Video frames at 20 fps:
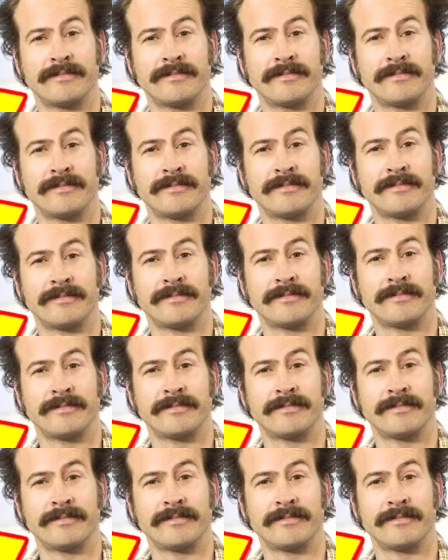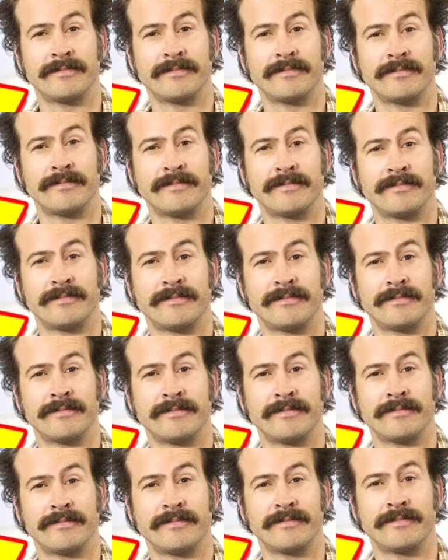
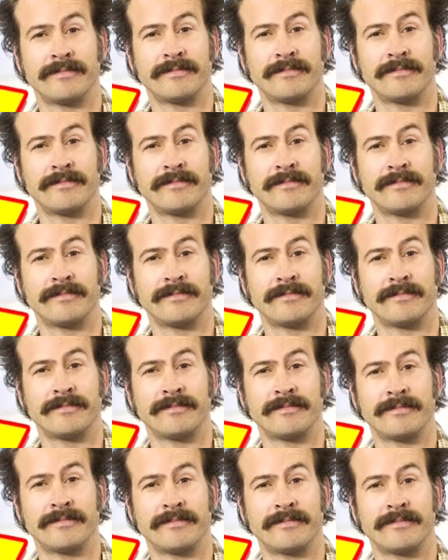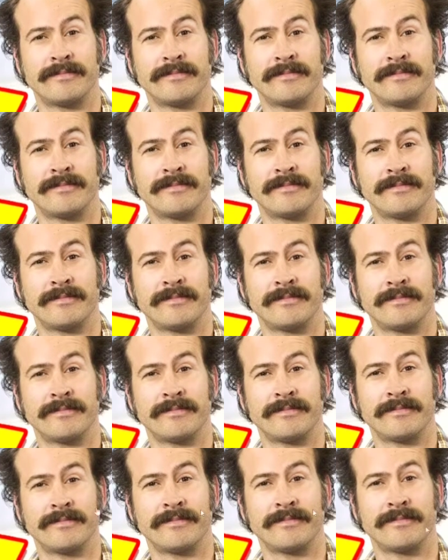
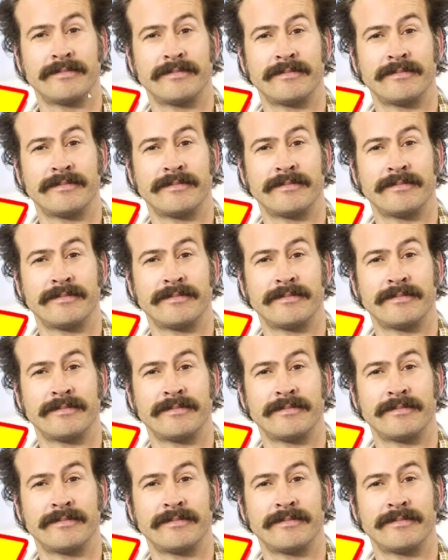No words are spoken by the person on screen.